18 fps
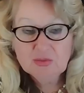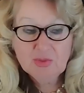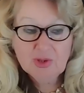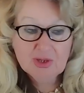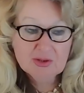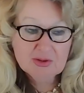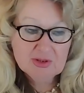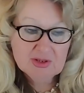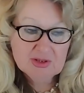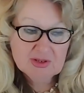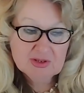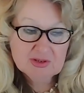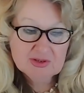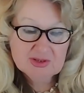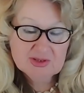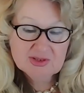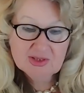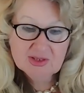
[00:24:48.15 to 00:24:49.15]
married
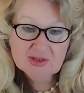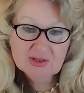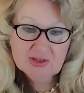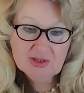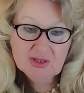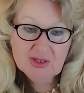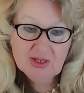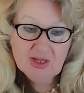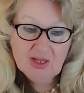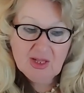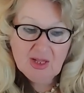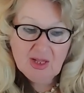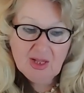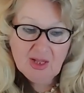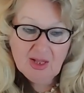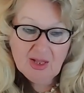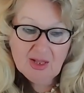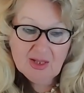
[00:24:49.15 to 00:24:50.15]
recently,
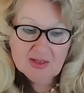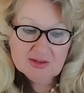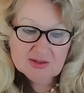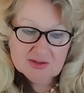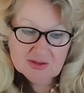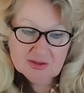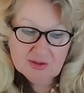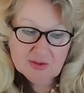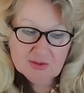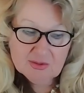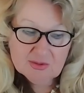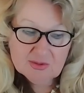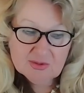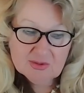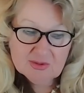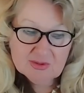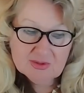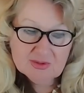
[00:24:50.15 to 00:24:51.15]
so
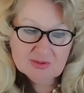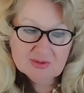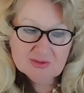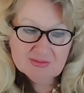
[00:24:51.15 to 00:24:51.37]
uh,